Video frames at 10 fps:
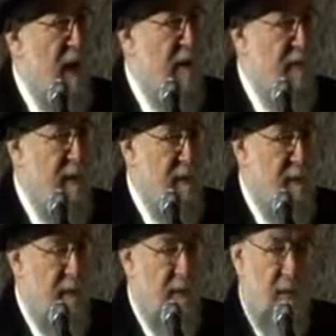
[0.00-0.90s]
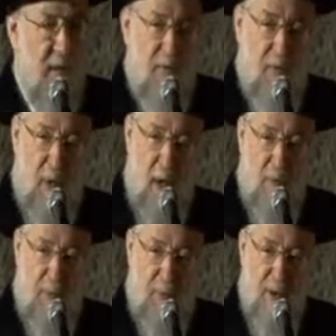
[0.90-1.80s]
level for
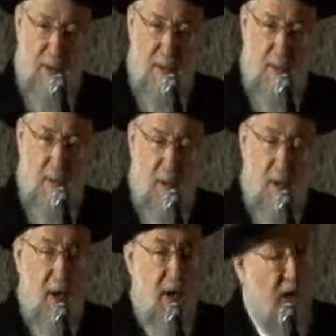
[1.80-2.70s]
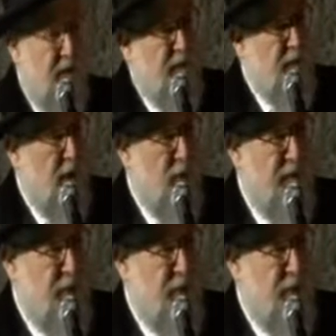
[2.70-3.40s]
our present and for our